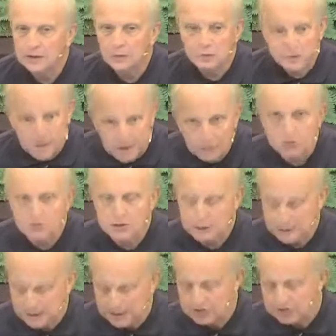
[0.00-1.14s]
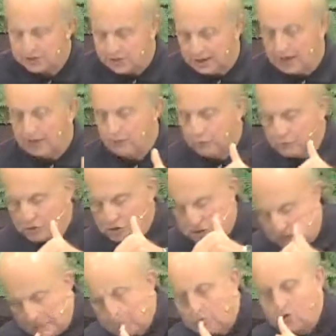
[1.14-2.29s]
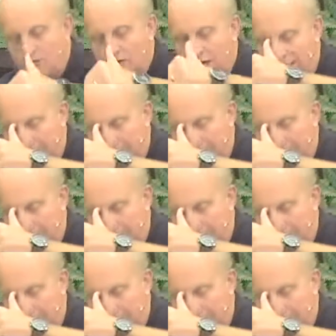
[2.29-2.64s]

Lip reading: It was never to be the case. And from a standpoint of